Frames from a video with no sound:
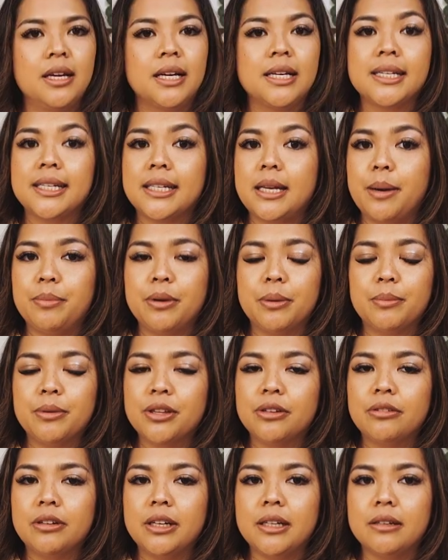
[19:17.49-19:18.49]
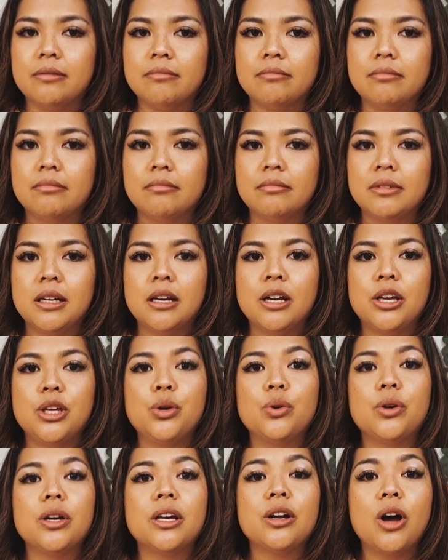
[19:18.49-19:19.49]
Step number 3,
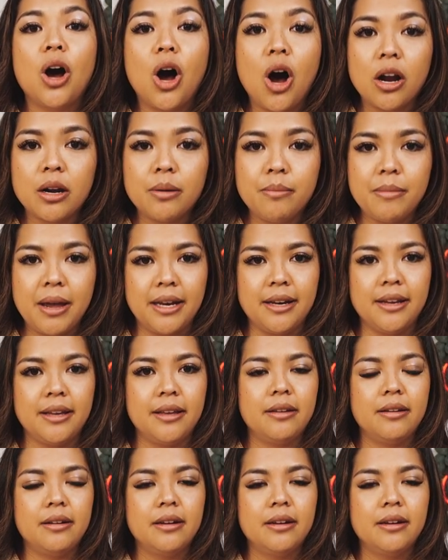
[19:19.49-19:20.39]
you can automate it.